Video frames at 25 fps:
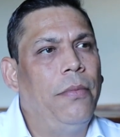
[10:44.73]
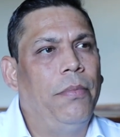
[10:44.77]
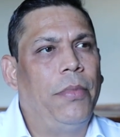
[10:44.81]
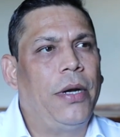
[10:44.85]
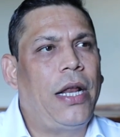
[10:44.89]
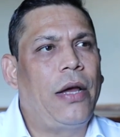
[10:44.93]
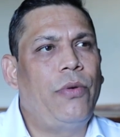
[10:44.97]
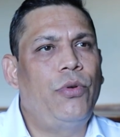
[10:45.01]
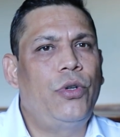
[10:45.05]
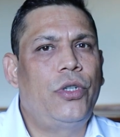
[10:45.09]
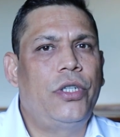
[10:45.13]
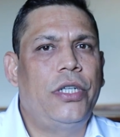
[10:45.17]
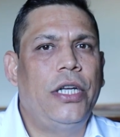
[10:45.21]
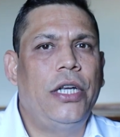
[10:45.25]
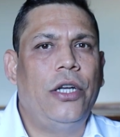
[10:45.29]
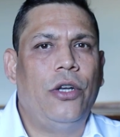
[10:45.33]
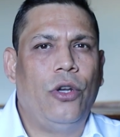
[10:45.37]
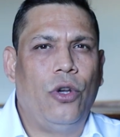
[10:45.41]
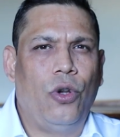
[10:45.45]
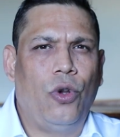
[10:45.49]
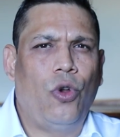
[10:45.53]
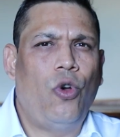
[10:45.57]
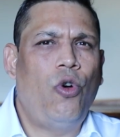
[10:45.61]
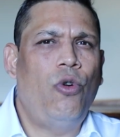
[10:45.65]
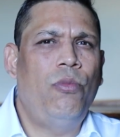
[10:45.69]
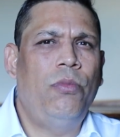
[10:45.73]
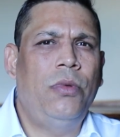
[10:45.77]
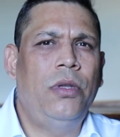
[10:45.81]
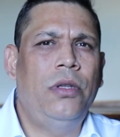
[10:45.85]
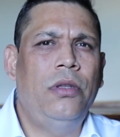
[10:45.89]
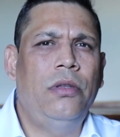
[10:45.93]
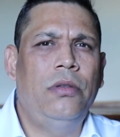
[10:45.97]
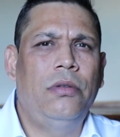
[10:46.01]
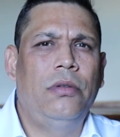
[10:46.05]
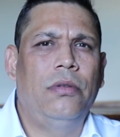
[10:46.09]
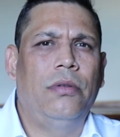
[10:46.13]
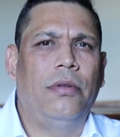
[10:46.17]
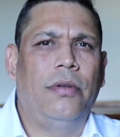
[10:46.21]
But I would say
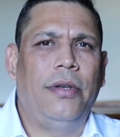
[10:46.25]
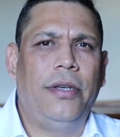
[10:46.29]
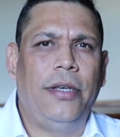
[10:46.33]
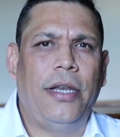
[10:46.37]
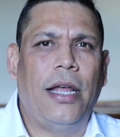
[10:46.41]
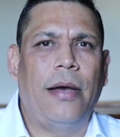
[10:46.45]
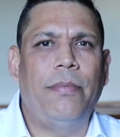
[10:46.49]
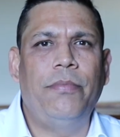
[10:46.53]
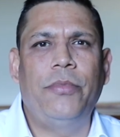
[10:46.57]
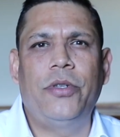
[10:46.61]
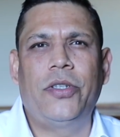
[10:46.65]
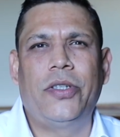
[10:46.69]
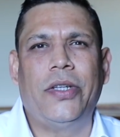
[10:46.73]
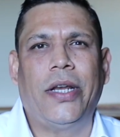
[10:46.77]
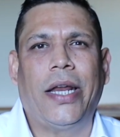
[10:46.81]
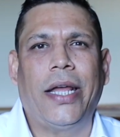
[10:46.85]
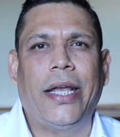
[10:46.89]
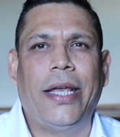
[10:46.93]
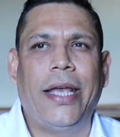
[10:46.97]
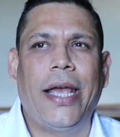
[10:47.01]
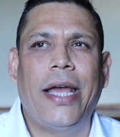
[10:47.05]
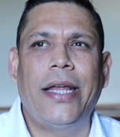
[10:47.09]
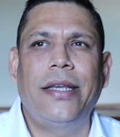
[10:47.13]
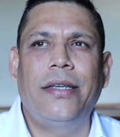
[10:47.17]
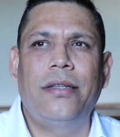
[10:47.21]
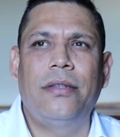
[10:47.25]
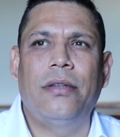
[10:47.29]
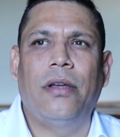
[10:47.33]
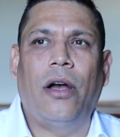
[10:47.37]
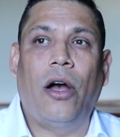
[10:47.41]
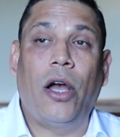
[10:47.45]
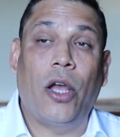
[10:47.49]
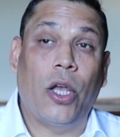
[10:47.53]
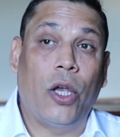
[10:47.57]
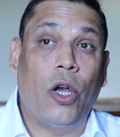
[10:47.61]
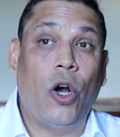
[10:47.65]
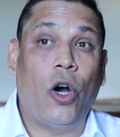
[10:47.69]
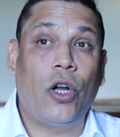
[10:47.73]
normal numbers that I get,
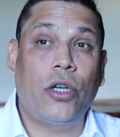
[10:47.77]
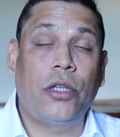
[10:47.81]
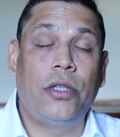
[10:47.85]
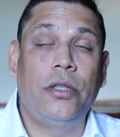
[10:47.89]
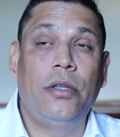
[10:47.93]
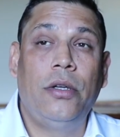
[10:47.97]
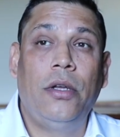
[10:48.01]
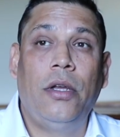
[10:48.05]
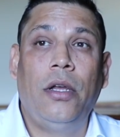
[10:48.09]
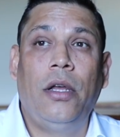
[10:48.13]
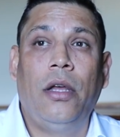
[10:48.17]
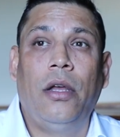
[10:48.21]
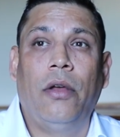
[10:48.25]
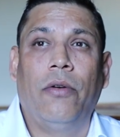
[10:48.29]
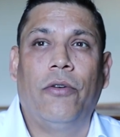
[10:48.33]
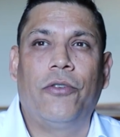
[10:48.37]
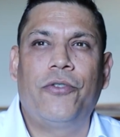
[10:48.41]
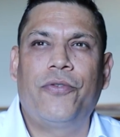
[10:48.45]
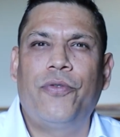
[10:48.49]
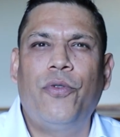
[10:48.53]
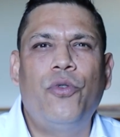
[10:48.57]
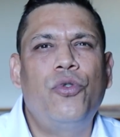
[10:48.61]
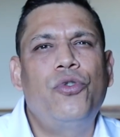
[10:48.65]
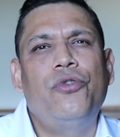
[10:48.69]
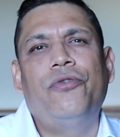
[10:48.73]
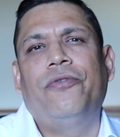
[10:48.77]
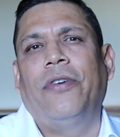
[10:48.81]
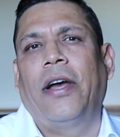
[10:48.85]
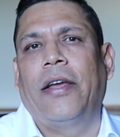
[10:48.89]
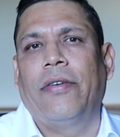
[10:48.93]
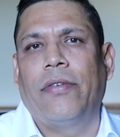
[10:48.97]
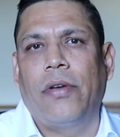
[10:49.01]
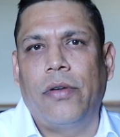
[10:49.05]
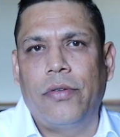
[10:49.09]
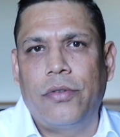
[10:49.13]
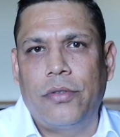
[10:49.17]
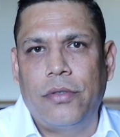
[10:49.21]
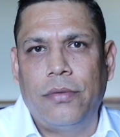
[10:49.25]
I got was four to
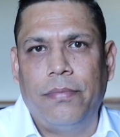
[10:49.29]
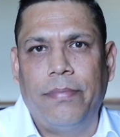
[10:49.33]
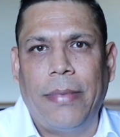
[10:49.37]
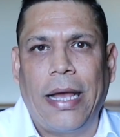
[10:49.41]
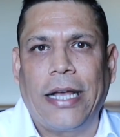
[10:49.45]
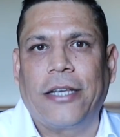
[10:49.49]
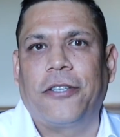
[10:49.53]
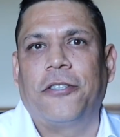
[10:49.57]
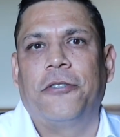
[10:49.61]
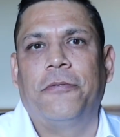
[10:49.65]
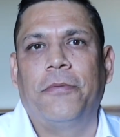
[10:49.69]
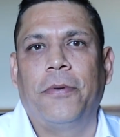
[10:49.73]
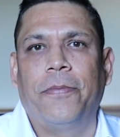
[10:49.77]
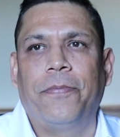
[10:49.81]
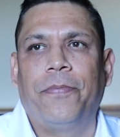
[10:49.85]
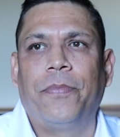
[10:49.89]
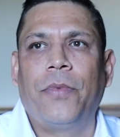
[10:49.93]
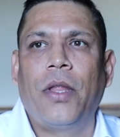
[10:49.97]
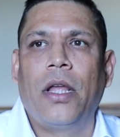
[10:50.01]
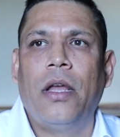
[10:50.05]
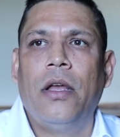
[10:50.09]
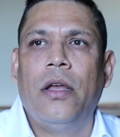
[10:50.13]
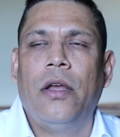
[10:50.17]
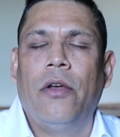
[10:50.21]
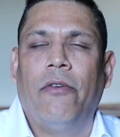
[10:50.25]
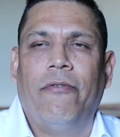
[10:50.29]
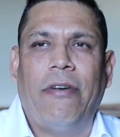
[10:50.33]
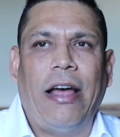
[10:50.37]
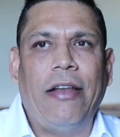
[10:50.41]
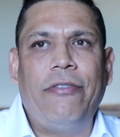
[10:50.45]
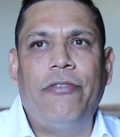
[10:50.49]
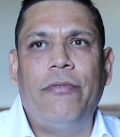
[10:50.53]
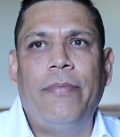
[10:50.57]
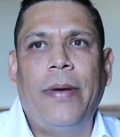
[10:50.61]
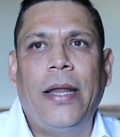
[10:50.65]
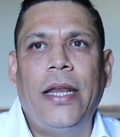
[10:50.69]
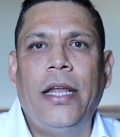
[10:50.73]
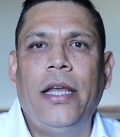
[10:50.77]
five hours maximum.
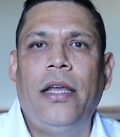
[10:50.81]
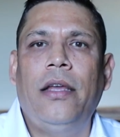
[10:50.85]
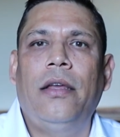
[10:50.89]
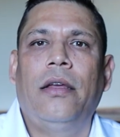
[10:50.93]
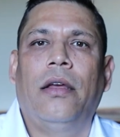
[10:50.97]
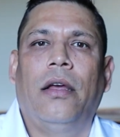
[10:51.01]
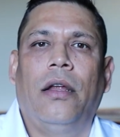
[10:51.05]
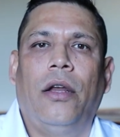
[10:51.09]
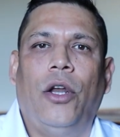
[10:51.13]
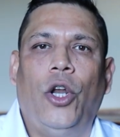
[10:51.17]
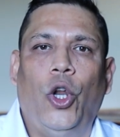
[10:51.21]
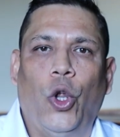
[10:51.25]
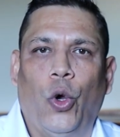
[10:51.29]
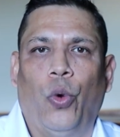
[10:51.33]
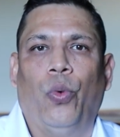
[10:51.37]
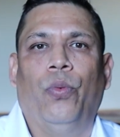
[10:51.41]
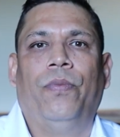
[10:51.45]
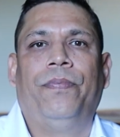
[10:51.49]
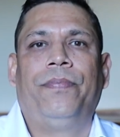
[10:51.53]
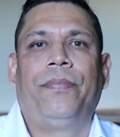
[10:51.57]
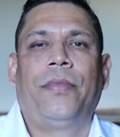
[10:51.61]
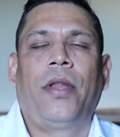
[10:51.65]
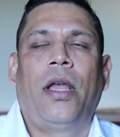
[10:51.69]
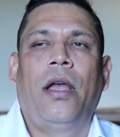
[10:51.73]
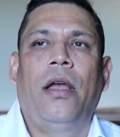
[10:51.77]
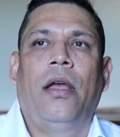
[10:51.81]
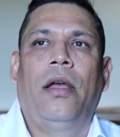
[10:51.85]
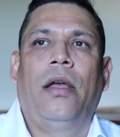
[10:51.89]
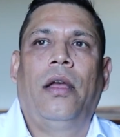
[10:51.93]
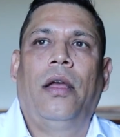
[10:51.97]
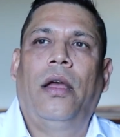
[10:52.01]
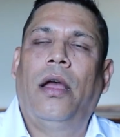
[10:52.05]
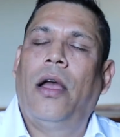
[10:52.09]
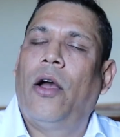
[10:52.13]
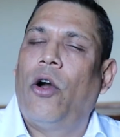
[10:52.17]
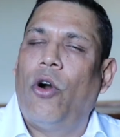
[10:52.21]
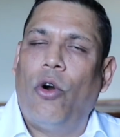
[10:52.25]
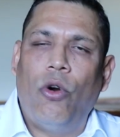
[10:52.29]
Value for money, low.
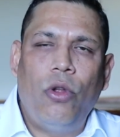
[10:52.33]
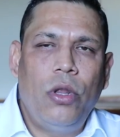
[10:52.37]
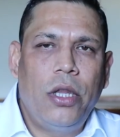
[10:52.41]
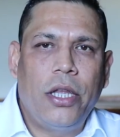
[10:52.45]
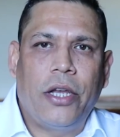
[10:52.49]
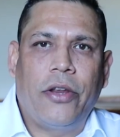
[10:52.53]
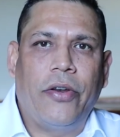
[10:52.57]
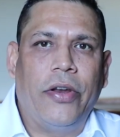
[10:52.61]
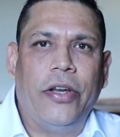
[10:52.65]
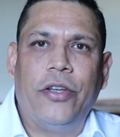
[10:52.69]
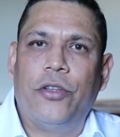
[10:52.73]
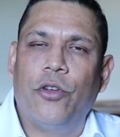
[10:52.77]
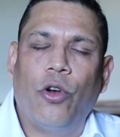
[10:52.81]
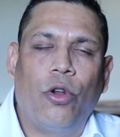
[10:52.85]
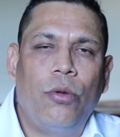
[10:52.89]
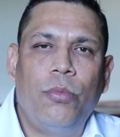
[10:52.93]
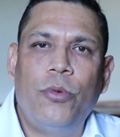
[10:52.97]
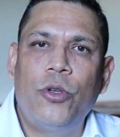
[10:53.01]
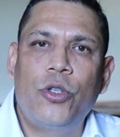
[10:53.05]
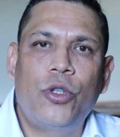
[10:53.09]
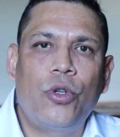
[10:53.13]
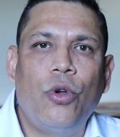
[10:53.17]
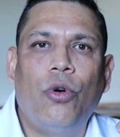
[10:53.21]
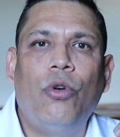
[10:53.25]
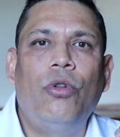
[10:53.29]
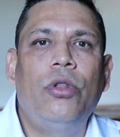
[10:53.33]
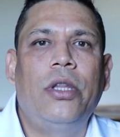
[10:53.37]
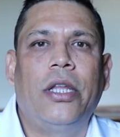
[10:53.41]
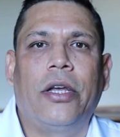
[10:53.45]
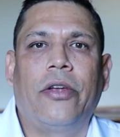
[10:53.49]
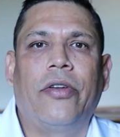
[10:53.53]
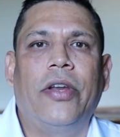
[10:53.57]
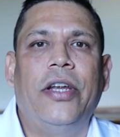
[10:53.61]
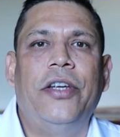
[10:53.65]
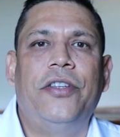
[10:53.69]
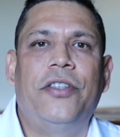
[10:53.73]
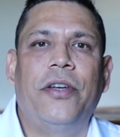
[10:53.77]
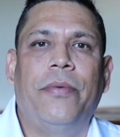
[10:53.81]
All the creeds, almost all the
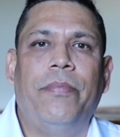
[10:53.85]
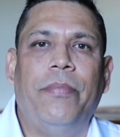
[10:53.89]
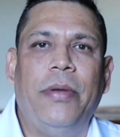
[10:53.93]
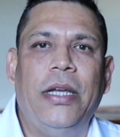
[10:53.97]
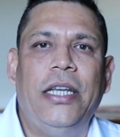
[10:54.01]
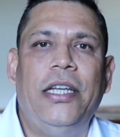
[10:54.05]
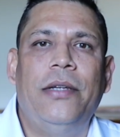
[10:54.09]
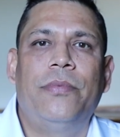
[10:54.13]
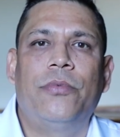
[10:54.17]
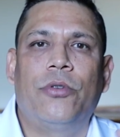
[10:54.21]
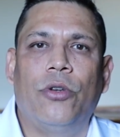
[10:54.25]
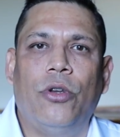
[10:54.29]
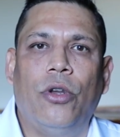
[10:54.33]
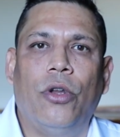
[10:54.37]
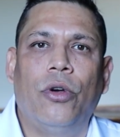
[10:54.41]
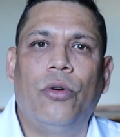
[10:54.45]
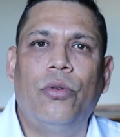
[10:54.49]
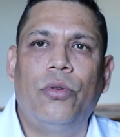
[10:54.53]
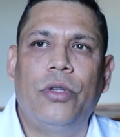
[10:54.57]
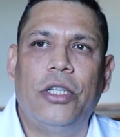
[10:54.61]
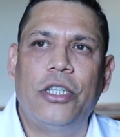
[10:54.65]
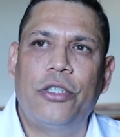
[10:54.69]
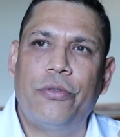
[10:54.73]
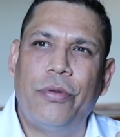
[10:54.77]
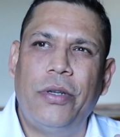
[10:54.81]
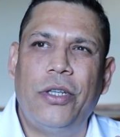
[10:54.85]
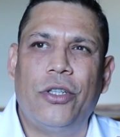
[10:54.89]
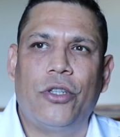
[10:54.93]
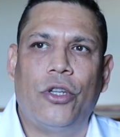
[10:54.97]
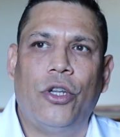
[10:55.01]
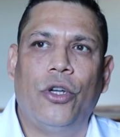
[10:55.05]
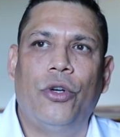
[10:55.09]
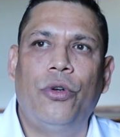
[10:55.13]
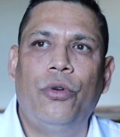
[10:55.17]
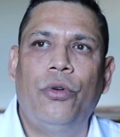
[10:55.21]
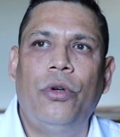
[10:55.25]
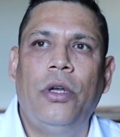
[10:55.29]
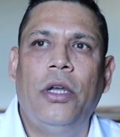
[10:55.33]
creeds are medium to low. This one is
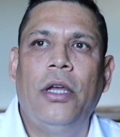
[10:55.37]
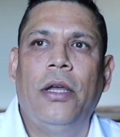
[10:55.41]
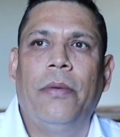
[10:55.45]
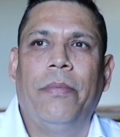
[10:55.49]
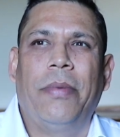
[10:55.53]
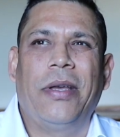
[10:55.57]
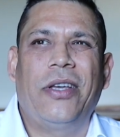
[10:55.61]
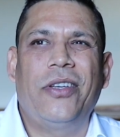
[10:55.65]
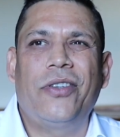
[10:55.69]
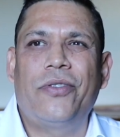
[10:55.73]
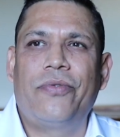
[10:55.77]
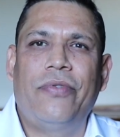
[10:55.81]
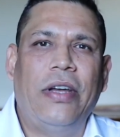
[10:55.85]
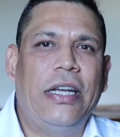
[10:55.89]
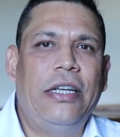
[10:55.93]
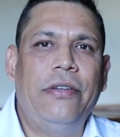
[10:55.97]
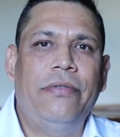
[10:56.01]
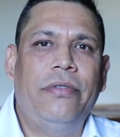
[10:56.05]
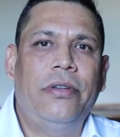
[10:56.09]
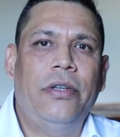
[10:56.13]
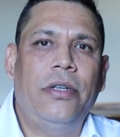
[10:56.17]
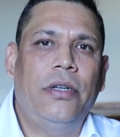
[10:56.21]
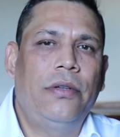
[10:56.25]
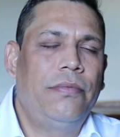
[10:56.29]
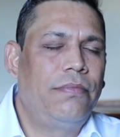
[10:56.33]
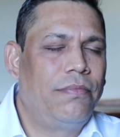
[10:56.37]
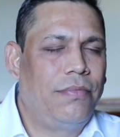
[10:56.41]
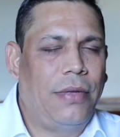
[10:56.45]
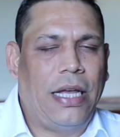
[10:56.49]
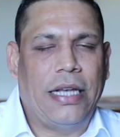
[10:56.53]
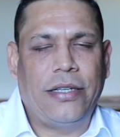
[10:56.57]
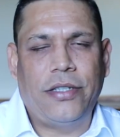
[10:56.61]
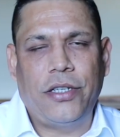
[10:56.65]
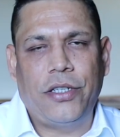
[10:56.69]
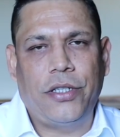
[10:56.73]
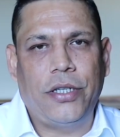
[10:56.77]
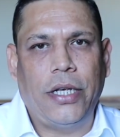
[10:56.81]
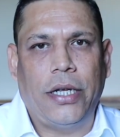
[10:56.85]
low because vetiver,
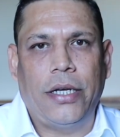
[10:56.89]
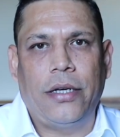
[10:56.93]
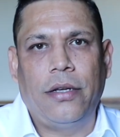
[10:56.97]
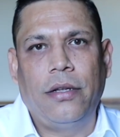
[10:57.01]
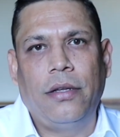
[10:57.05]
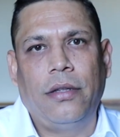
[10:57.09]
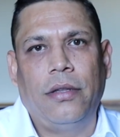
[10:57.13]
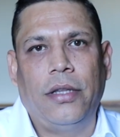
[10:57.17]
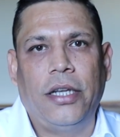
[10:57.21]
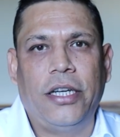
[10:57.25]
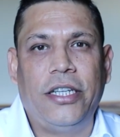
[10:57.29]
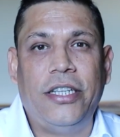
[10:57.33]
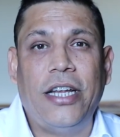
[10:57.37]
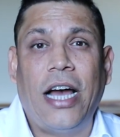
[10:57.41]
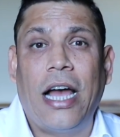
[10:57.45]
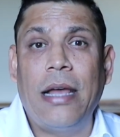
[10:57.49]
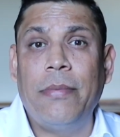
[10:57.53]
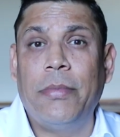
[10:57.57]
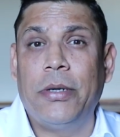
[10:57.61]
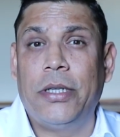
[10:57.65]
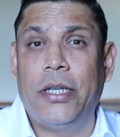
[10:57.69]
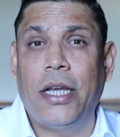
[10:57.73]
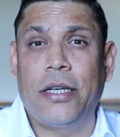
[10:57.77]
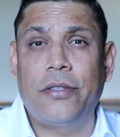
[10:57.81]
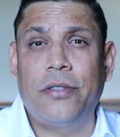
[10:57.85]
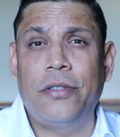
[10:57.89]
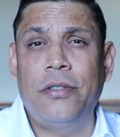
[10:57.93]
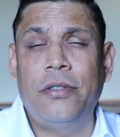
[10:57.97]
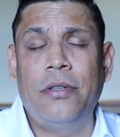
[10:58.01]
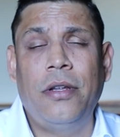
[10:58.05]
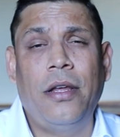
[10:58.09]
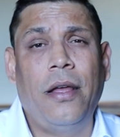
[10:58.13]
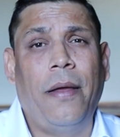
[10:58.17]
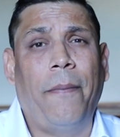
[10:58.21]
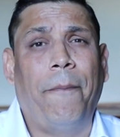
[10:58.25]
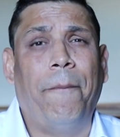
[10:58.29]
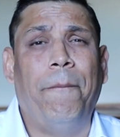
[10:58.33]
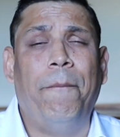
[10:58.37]
as I said, they dime a dozen,
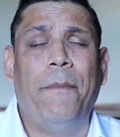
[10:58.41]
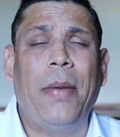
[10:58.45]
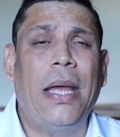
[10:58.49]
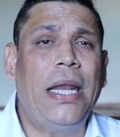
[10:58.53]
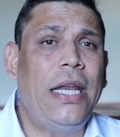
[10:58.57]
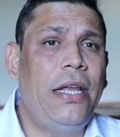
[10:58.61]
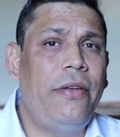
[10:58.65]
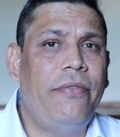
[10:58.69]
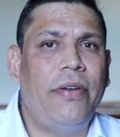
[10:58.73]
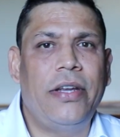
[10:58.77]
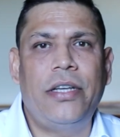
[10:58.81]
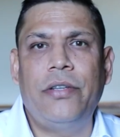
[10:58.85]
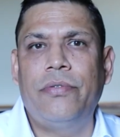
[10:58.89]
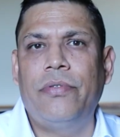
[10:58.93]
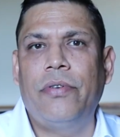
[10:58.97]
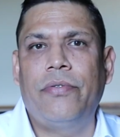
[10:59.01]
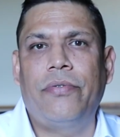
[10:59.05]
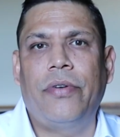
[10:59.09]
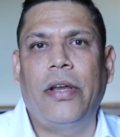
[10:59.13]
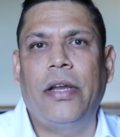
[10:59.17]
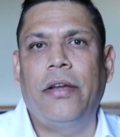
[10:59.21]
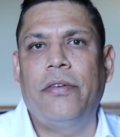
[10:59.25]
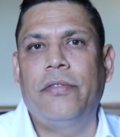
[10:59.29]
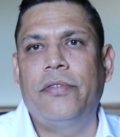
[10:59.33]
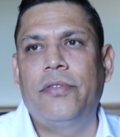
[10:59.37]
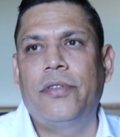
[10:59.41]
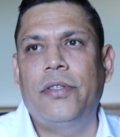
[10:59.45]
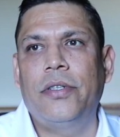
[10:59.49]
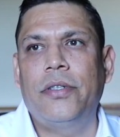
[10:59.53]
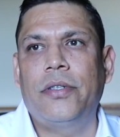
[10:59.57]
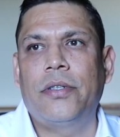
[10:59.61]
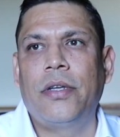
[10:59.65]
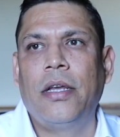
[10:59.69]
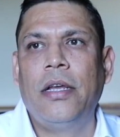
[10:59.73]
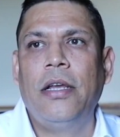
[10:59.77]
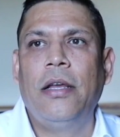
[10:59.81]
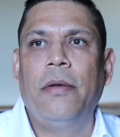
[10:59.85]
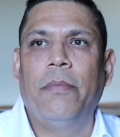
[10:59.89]
many vetiver fragrances.